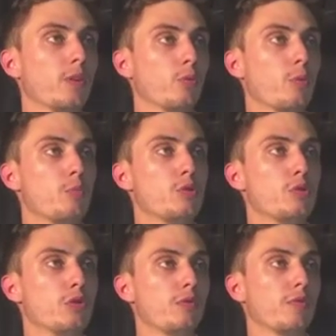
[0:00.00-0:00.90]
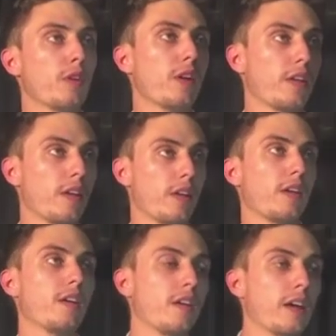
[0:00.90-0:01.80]
remove
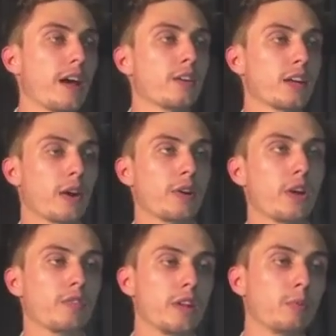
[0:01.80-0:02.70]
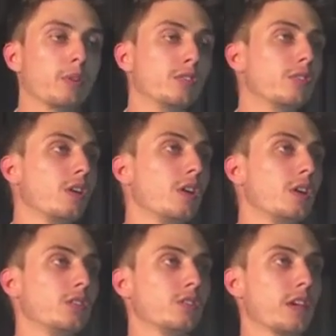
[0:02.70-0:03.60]
our carried over numbers.
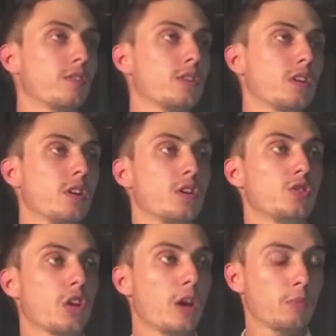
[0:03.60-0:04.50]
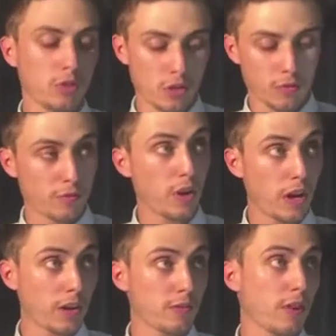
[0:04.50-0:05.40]
7 times
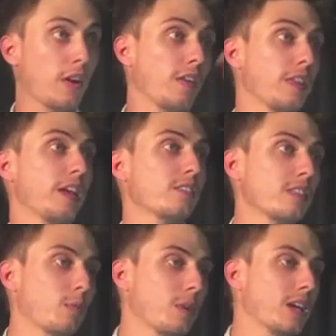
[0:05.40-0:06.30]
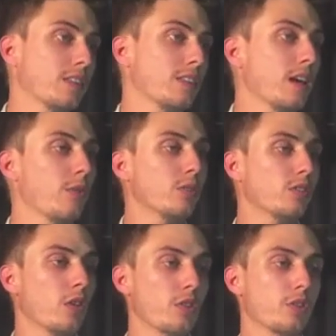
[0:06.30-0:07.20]
5. The answer that we get there
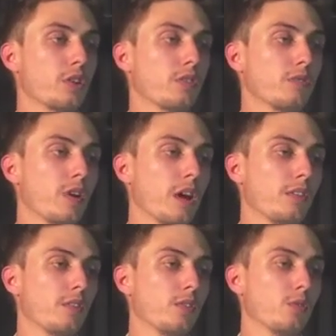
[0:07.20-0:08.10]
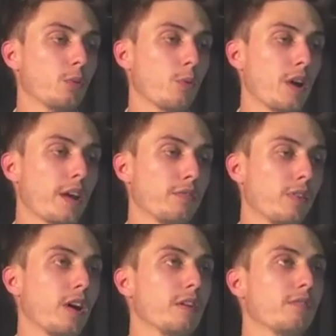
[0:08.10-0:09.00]
is 35, so we write our
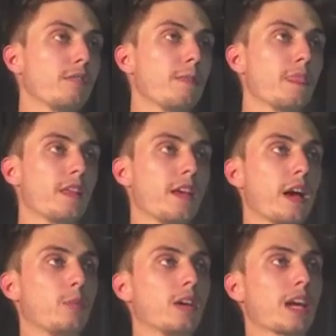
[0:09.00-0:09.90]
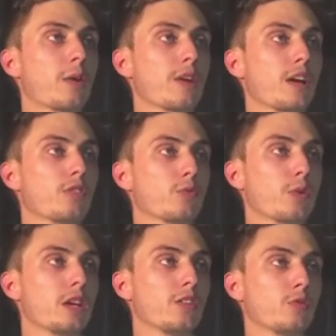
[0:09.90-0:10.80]
5, and we carry our
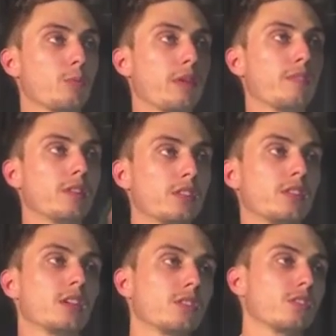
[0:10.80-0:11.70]
3 to above this 6.